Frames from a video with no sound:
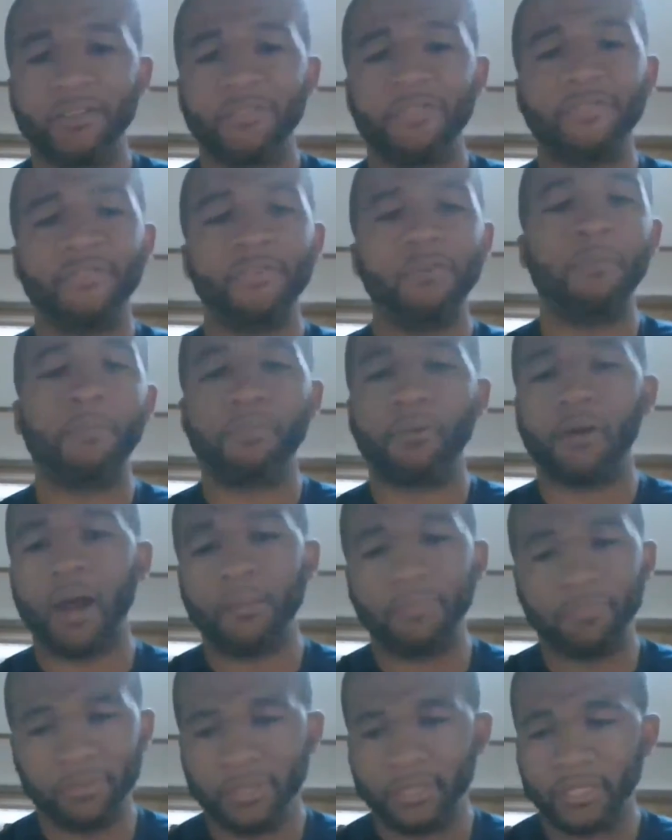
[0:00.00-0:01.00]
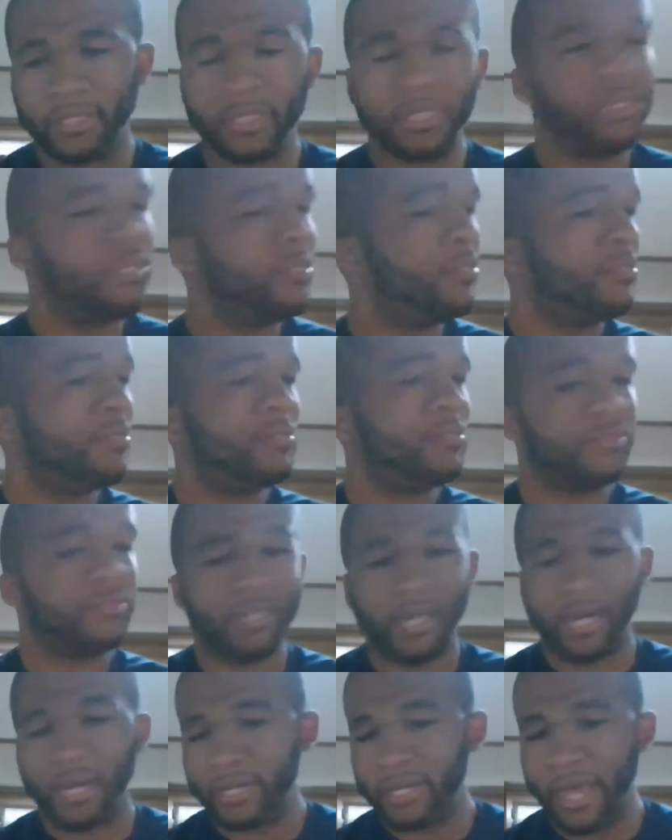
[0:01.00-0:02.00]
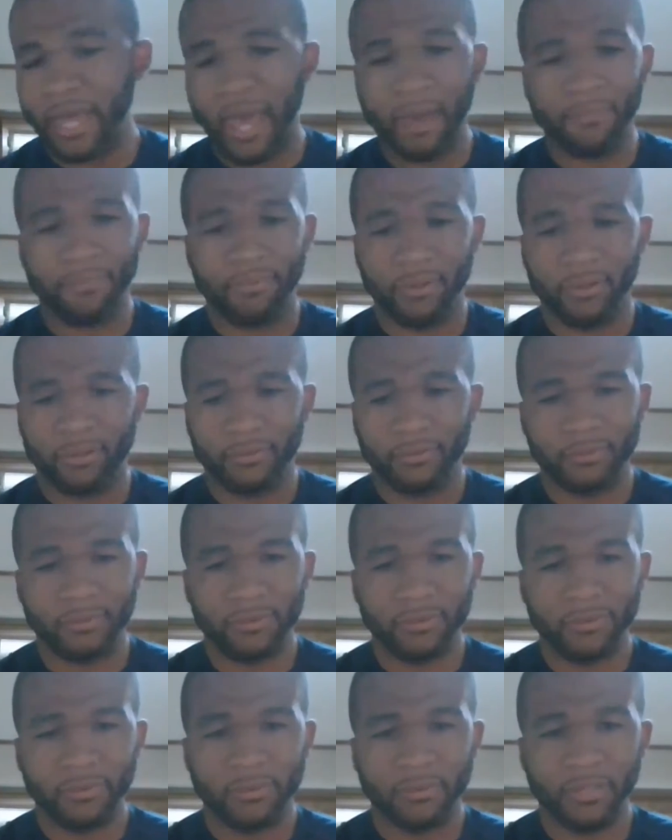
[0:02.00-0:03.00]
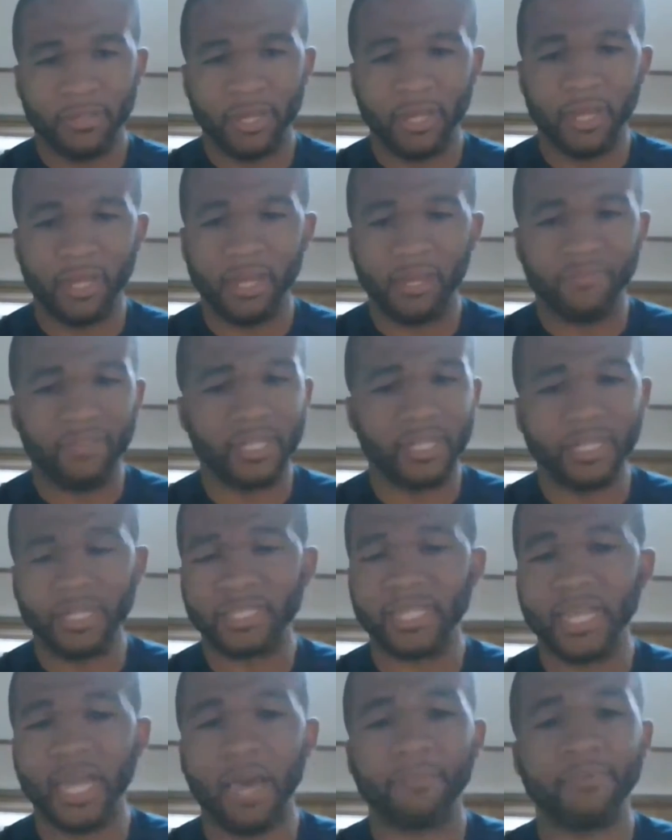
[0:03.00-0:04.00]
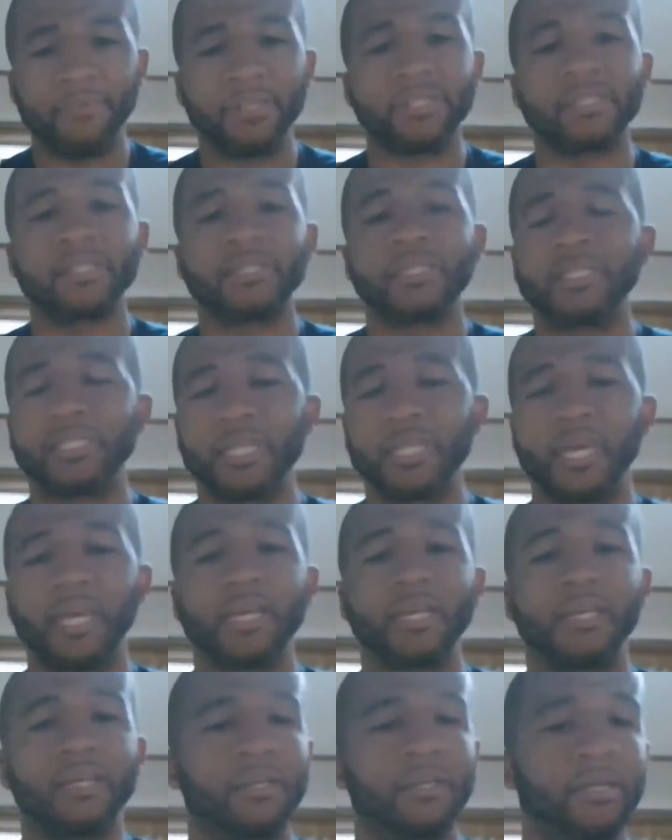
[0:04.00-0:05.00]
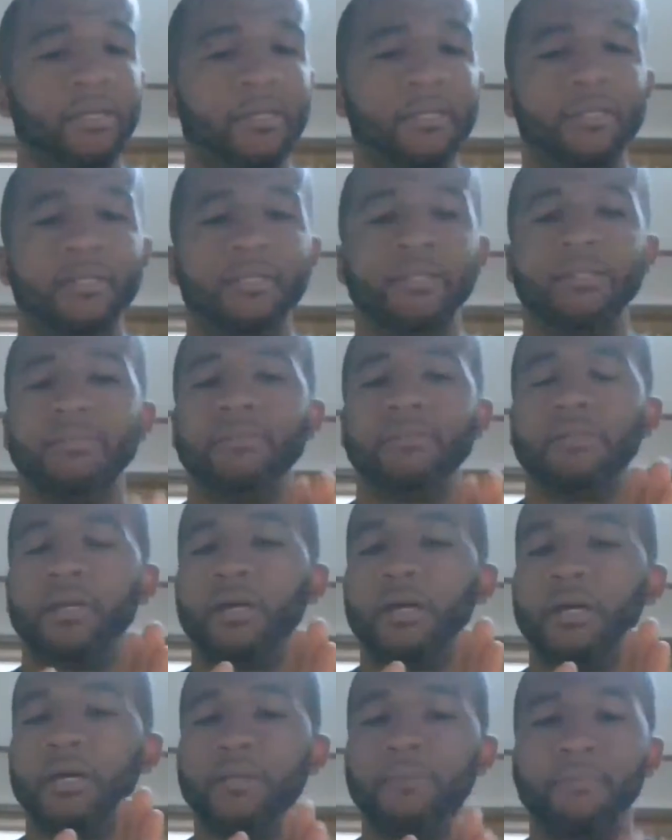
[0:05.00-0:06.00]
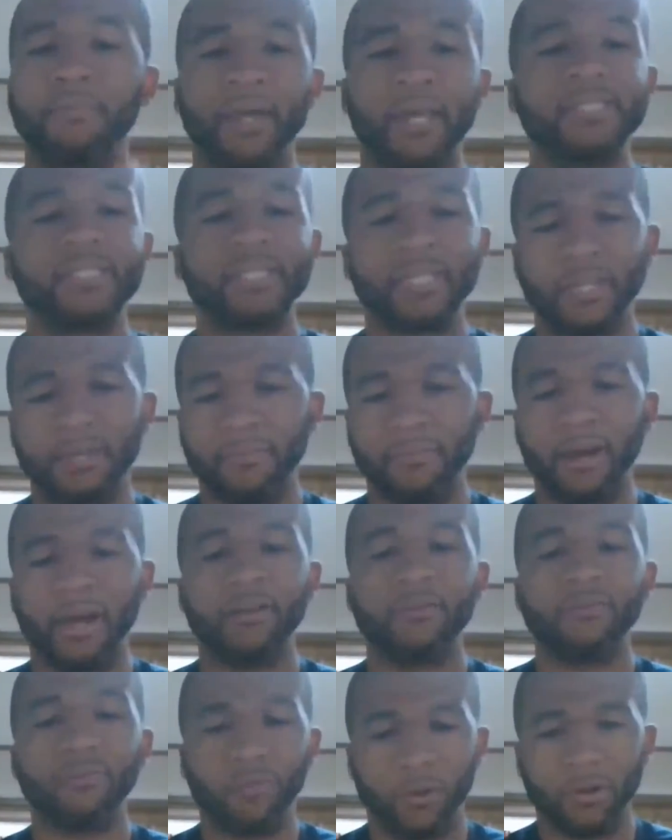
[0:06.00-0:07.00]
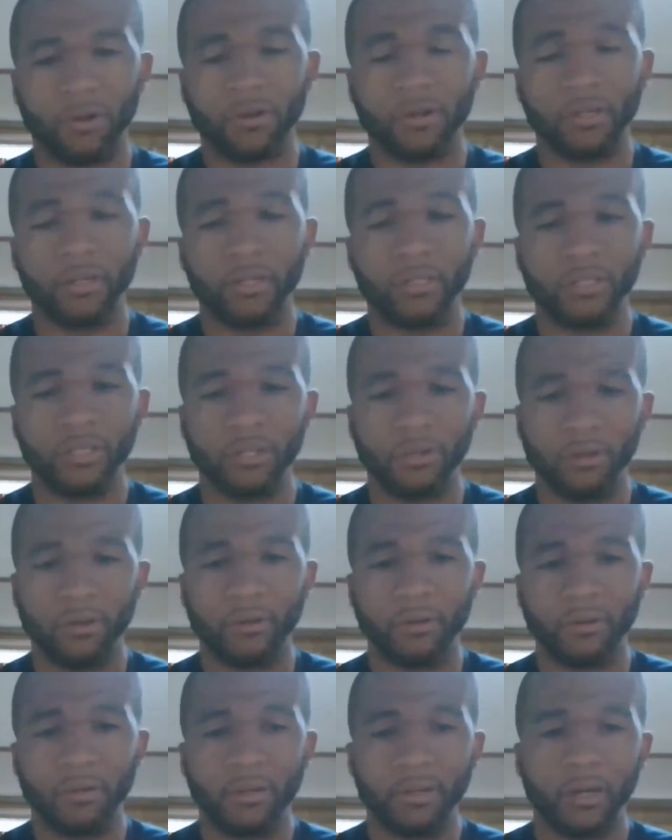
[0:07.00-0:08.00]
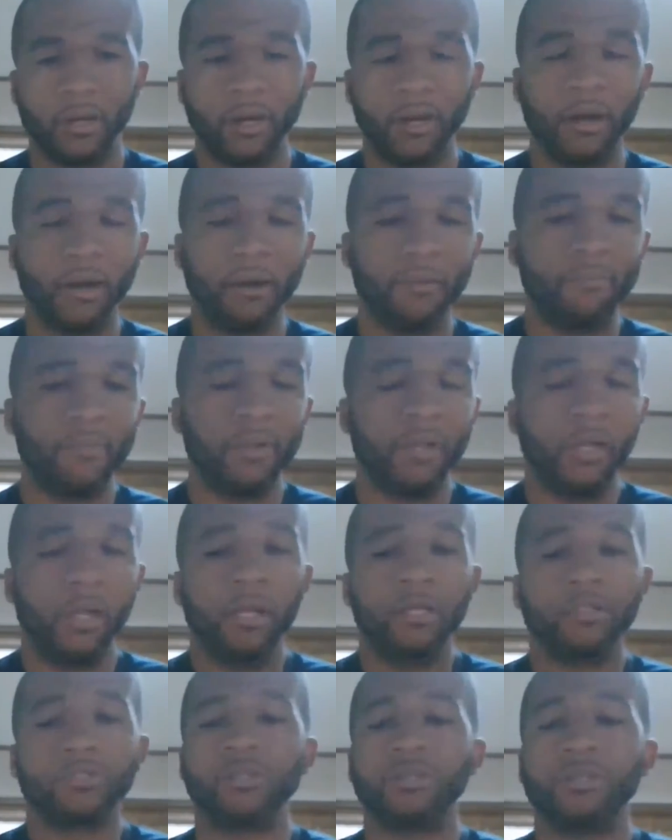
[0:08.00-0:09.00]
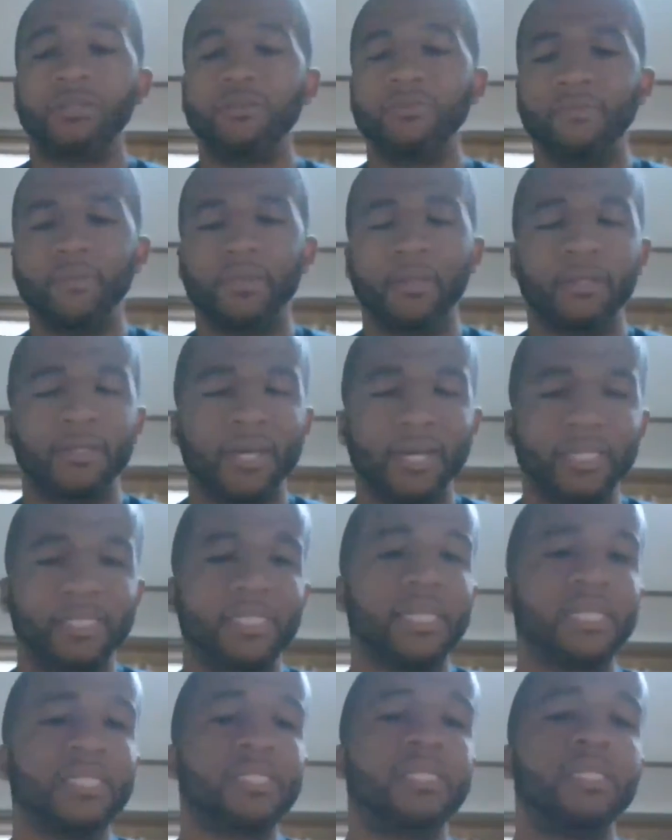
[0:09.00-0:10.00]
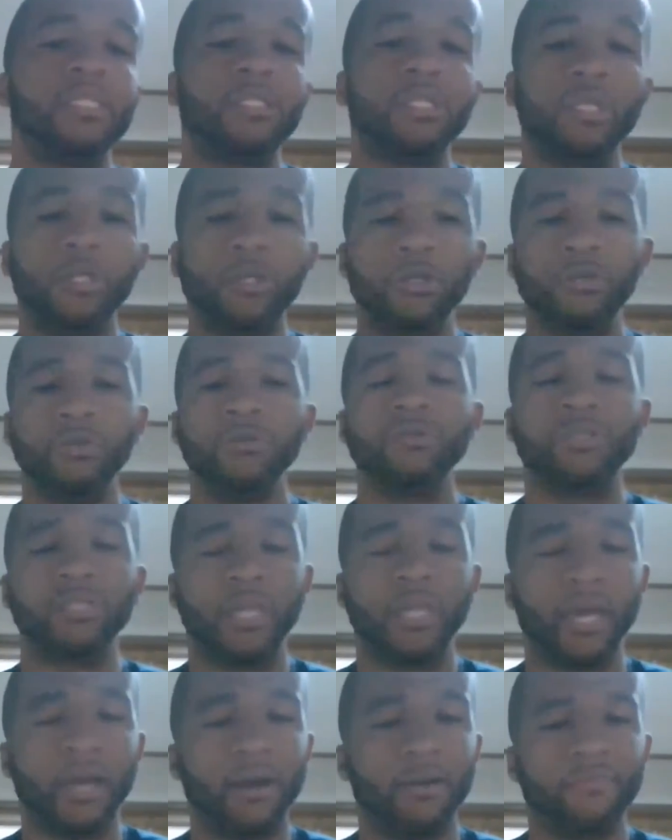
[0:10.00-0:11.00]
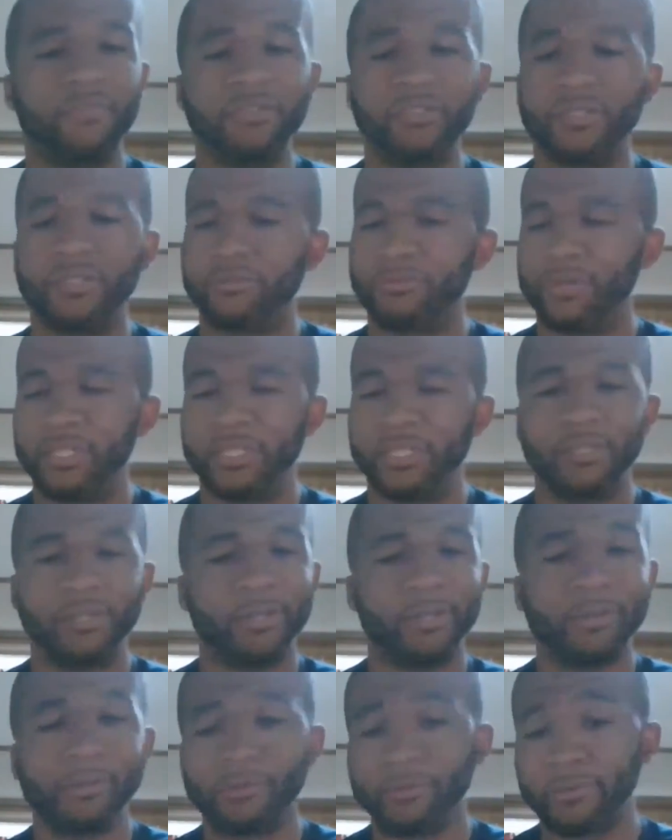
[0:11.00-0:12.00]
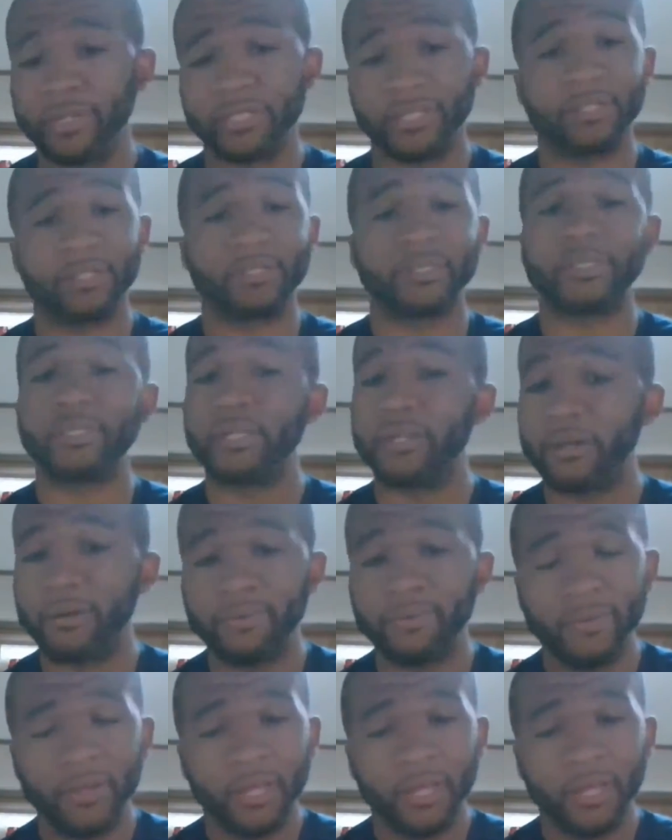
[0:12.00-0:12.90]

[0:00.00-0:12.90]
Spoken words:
food properly, it's not going to happen. And if it does happen, it's going to take an amazing amount of work to do it. So digestion is huge now. If you just you can do the research yourself